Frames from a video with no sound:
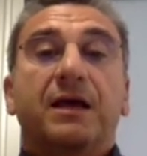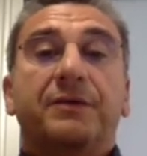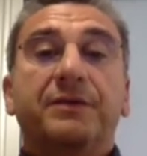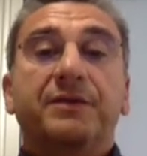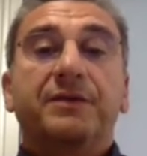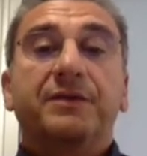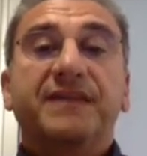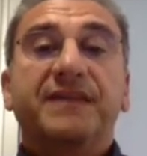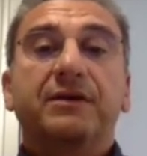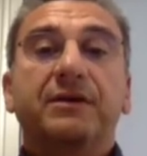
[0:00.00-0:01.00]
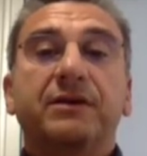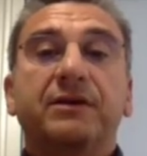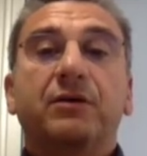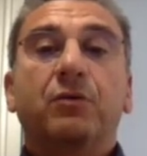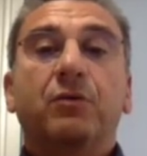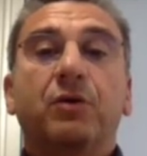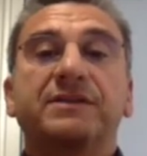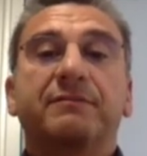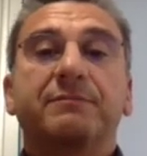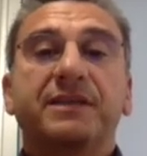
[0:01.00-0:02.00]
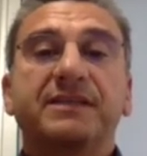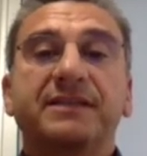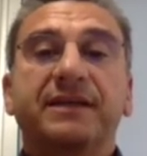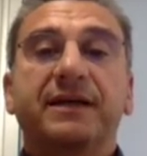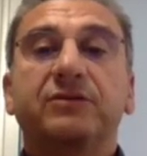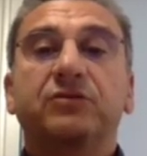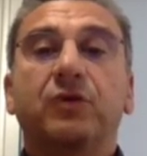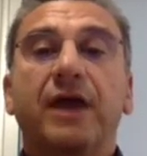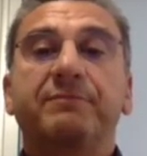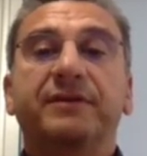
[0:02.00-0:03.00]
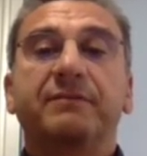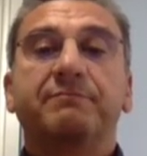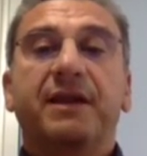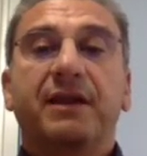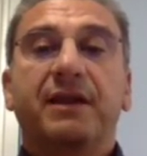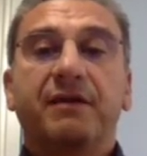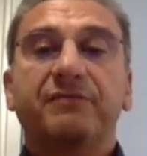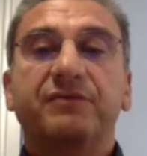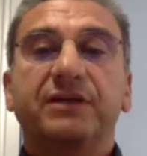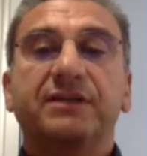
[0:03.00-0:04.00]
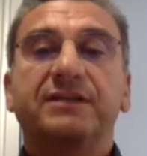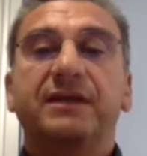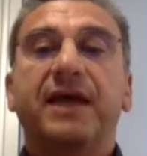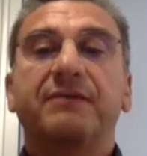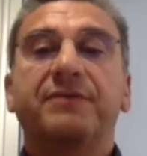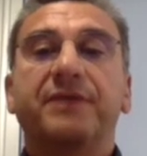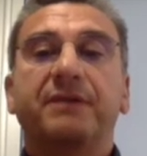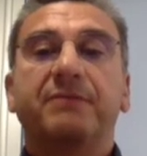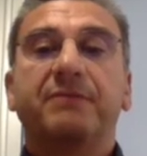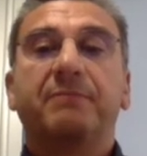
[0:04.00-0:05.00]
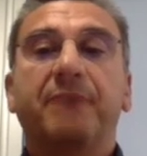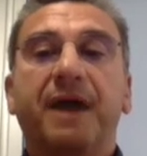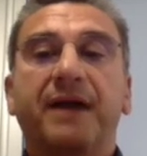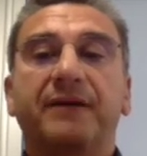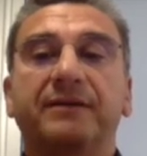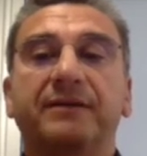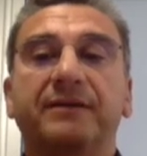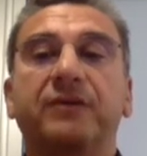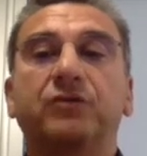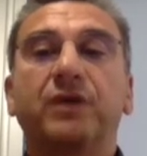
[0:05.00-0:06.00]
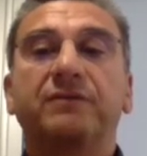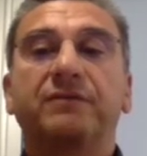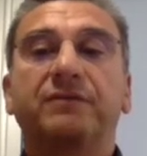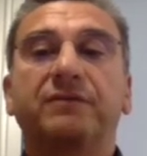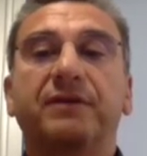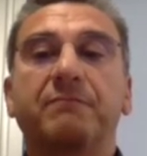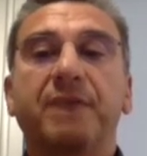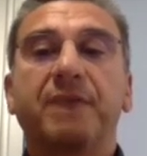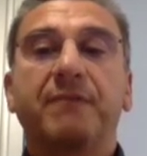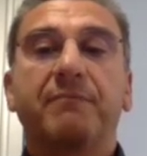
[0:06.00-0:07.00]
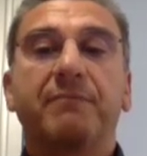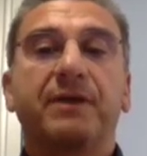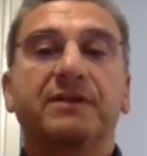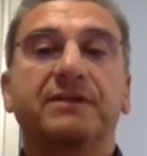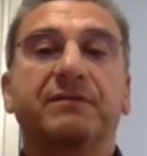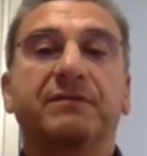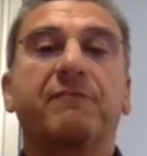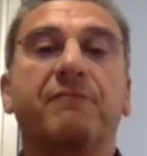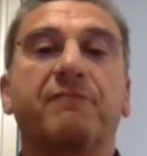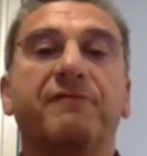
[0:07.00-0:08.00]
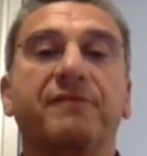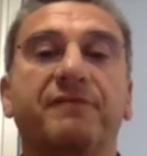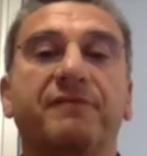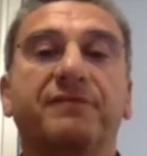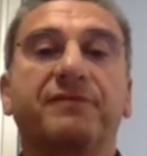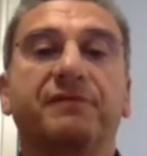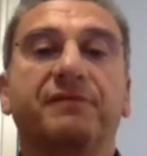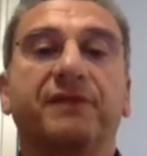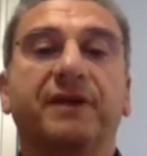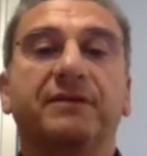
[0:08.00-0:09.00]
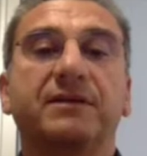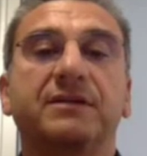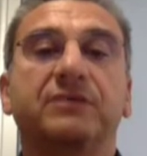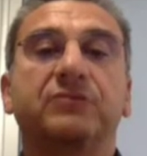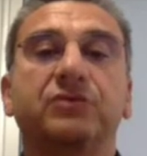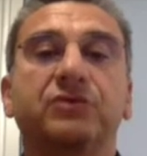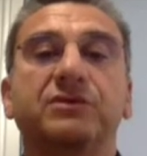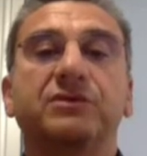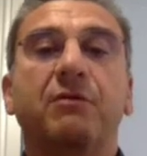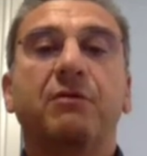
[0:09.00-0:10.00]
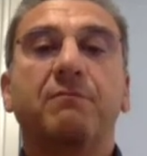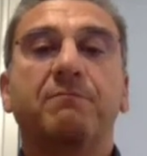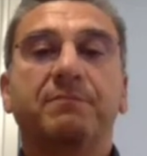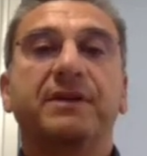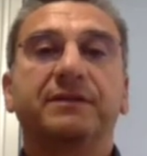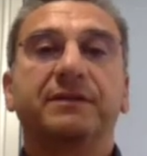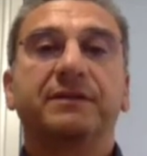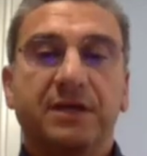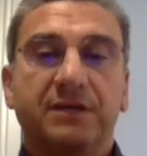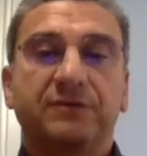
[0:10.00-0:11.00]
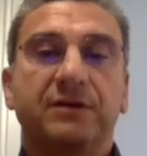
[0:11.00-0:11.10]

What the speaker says: The survey was administered to EPTRI beneficiaries and third parties, and 23 members from 15 different institutions completed it.